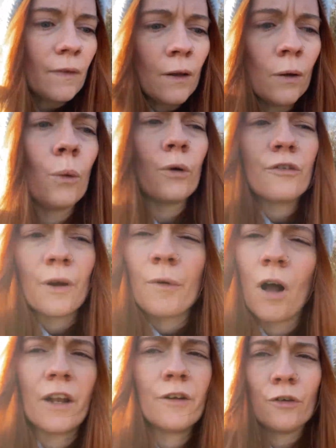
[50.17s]
or if I'm
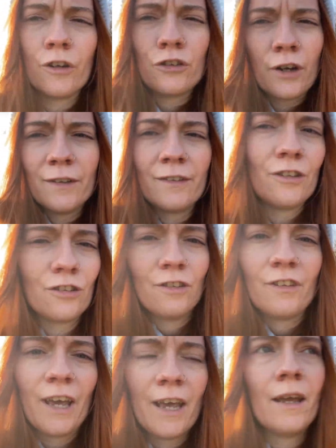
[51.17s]
kind of on a transition
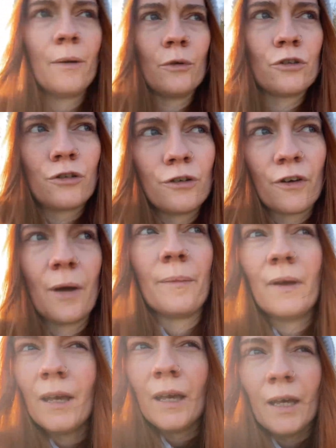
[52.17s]
day. I'm not sure if
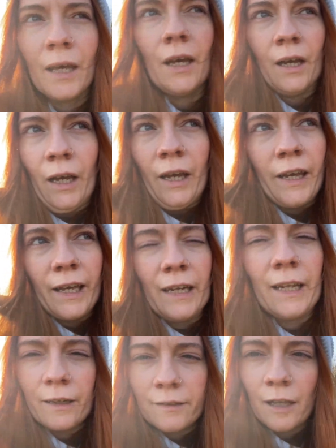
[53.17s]
I'm
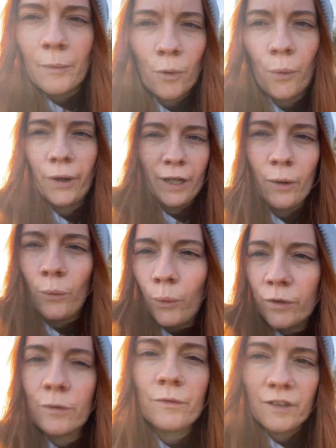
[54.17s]
in a summer or in an
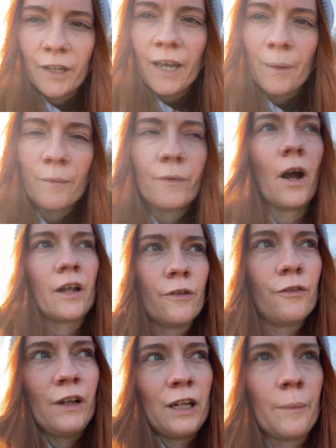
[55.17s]
autumn today. I'm kind
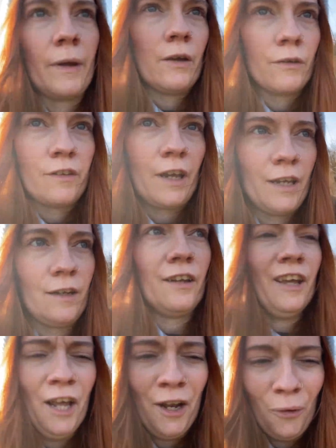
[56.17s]
of feeling a bit irritated
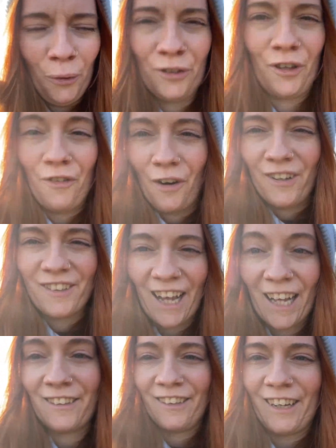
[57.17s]
and also very
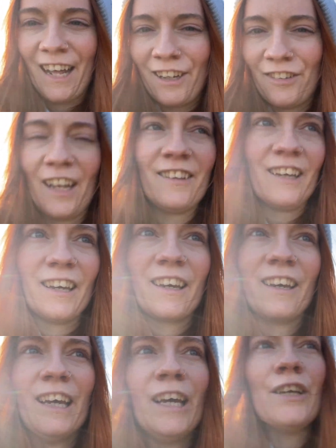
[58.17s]
scatty and
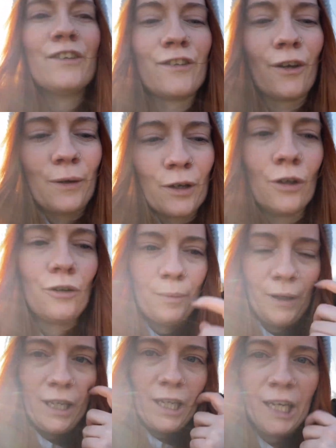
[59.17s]
energetic, so it could
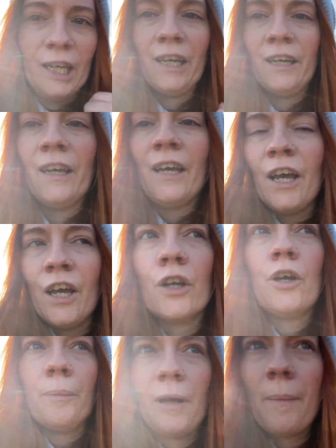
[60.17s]
be
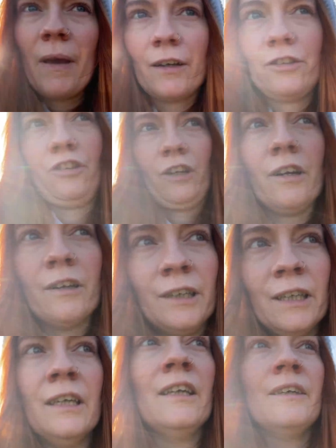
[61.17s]
a mixture,
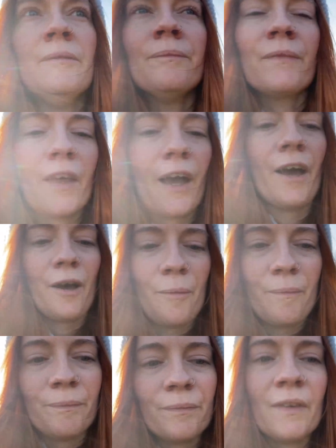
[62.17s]

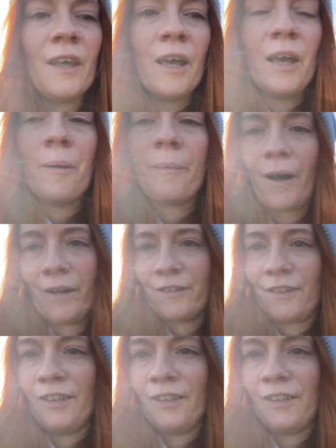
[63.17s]
but